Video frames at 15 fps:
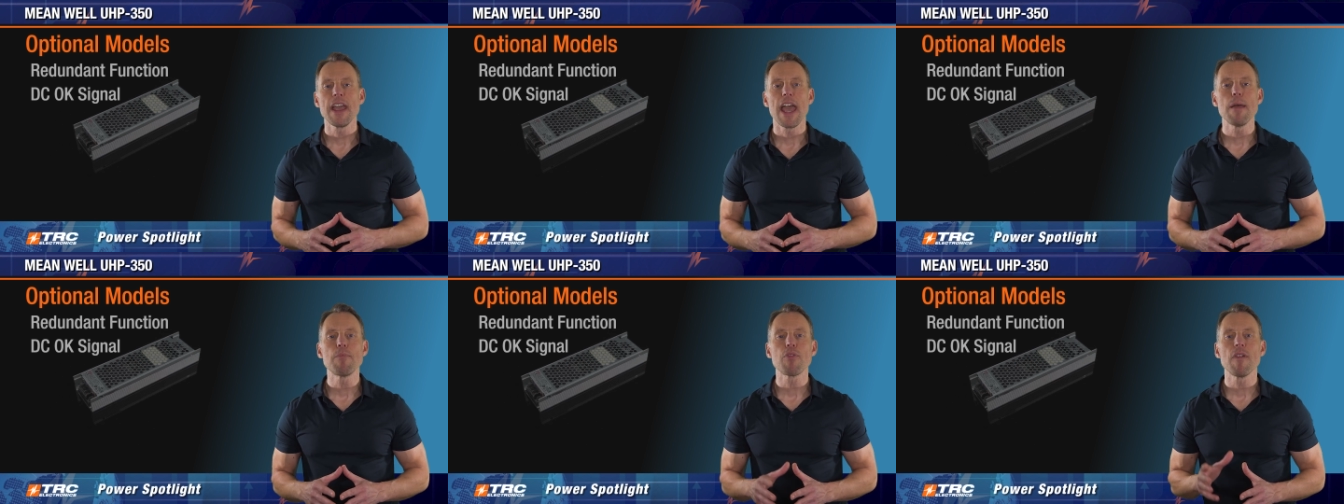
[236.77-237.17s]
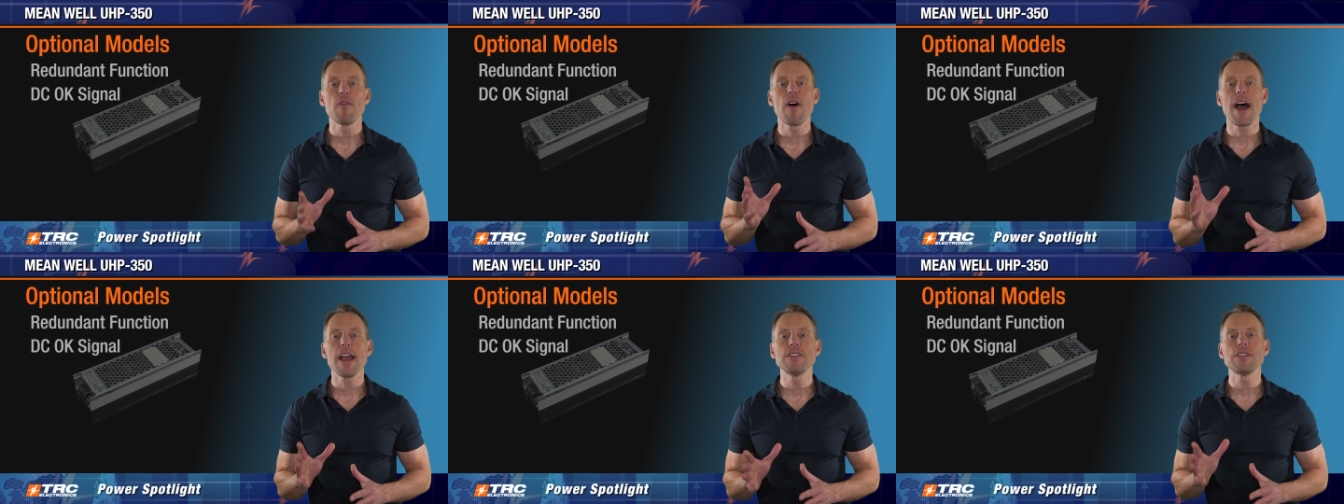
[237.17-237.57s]
and
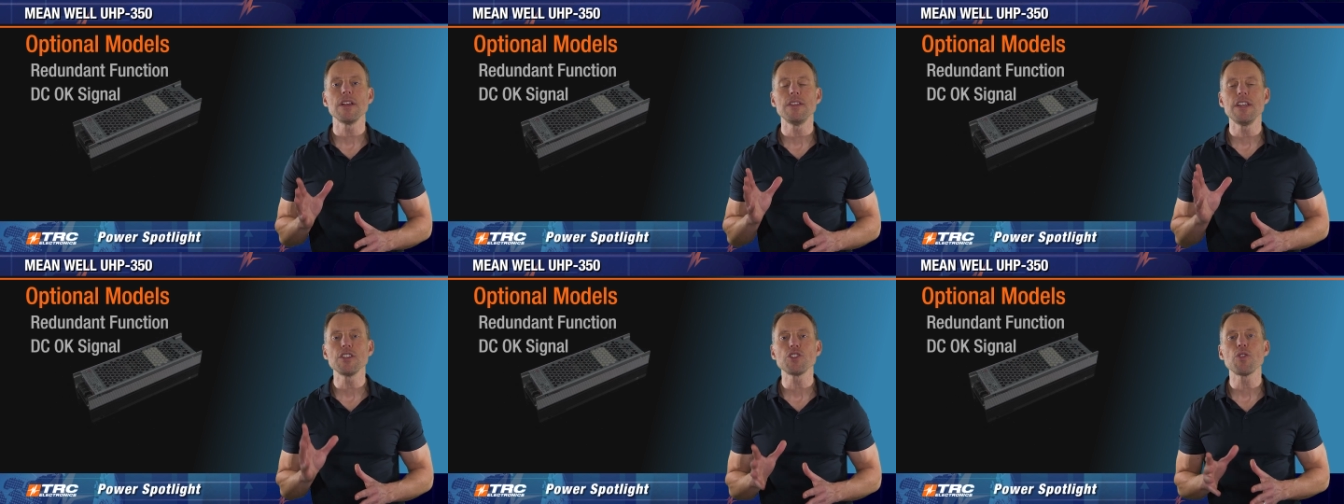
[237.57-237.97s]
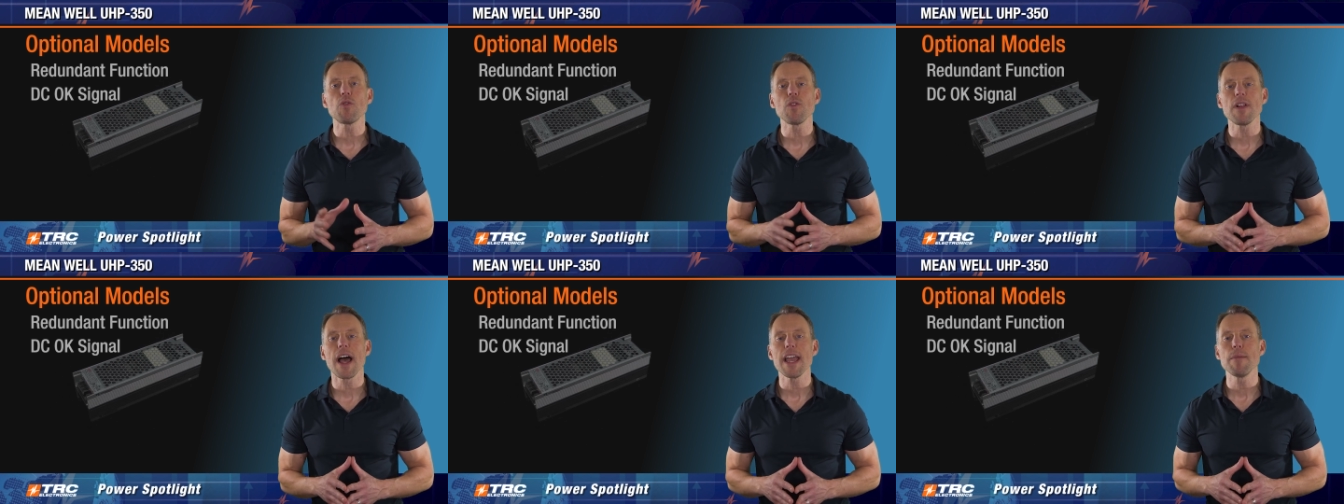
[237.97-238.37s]
provides additional
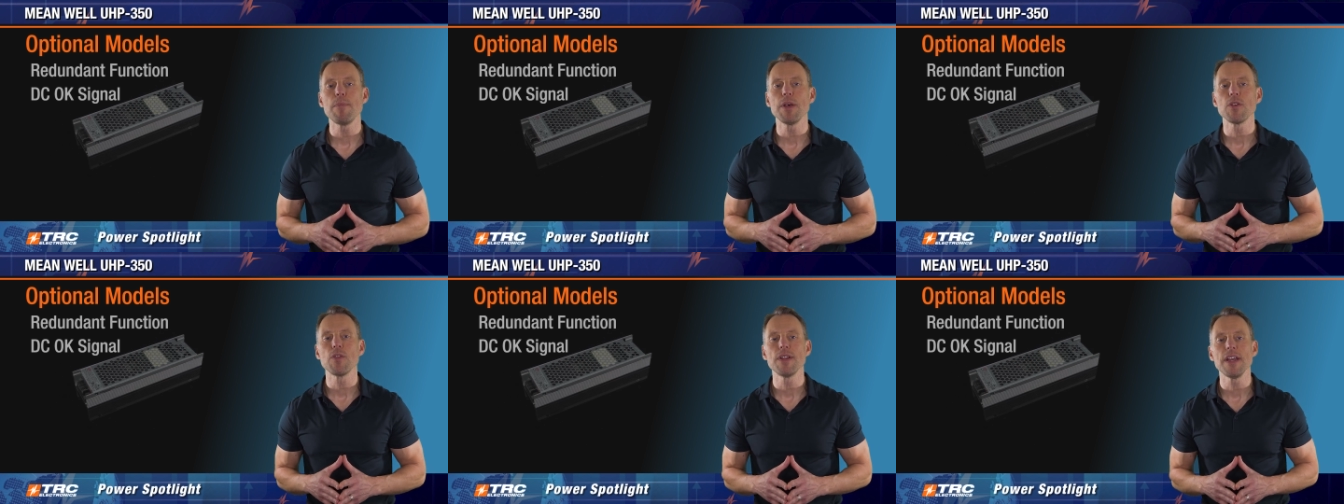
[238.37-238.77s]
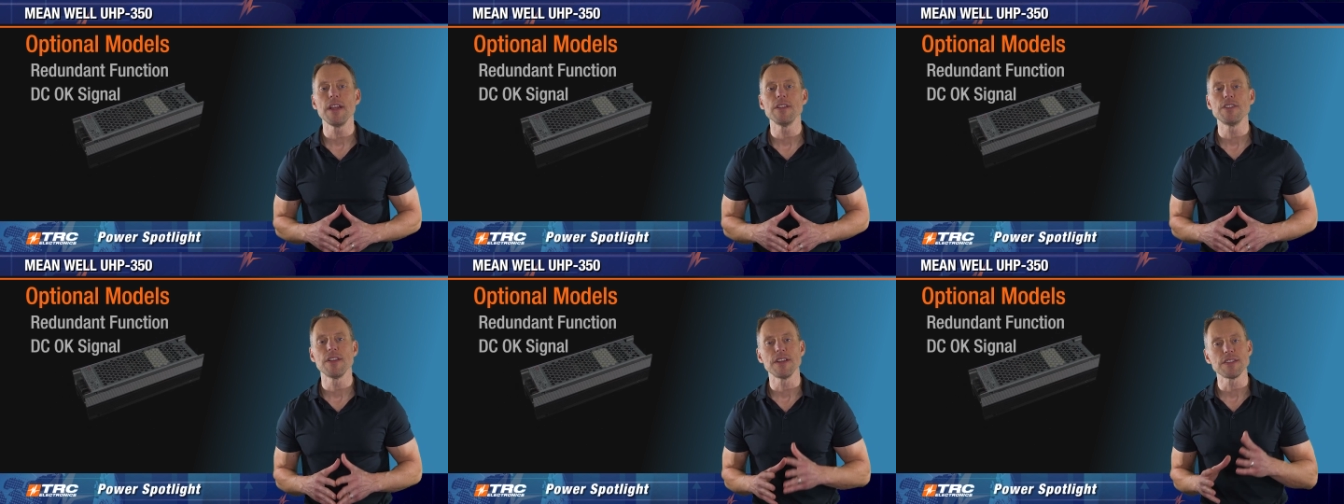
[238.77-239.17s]

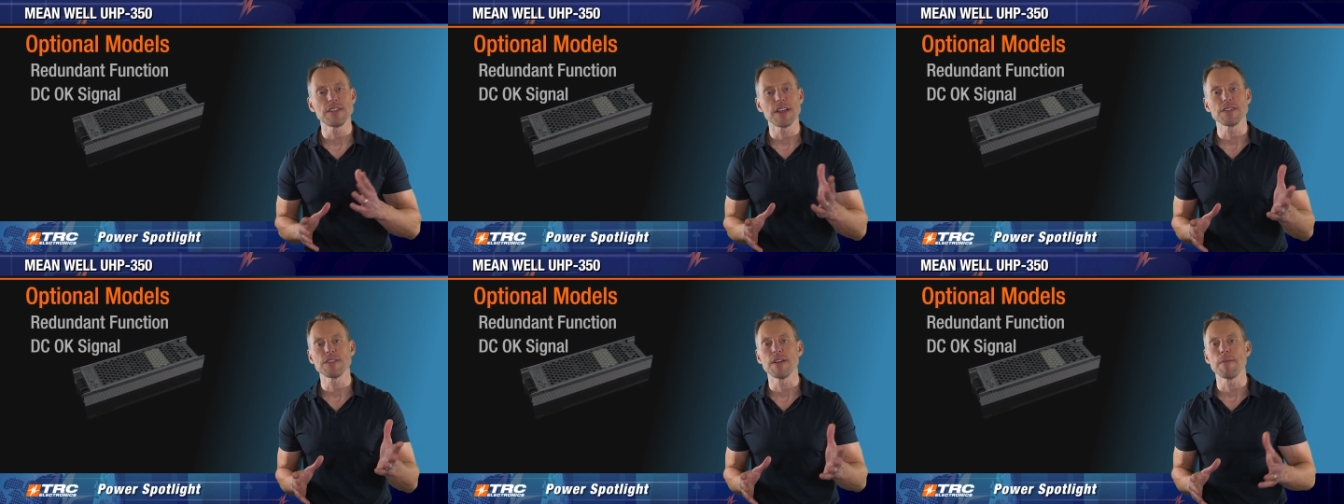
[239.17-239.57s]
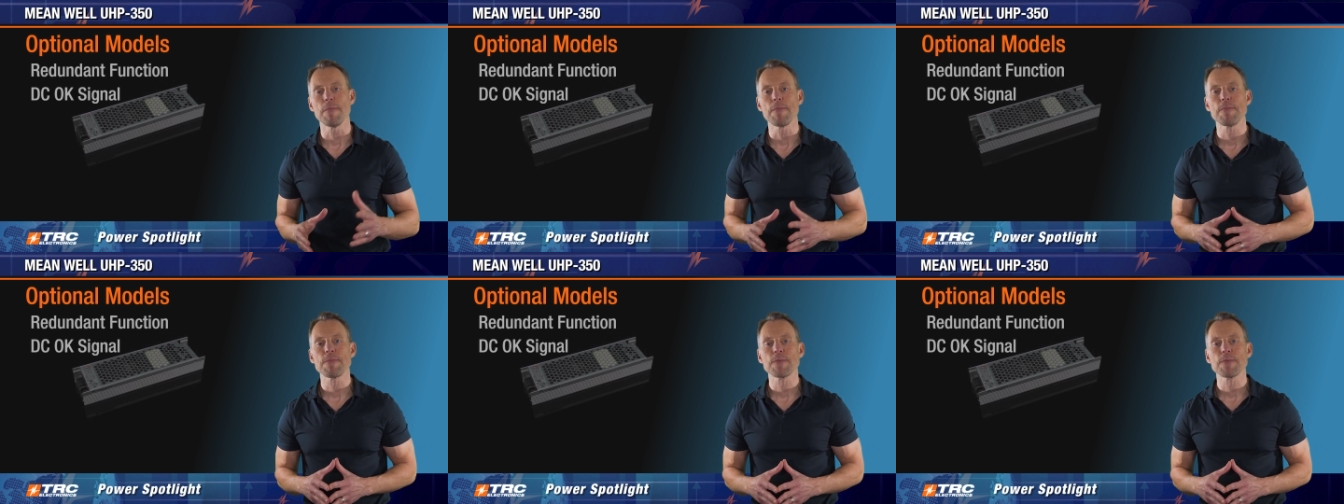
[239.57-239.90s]
reliability to the system.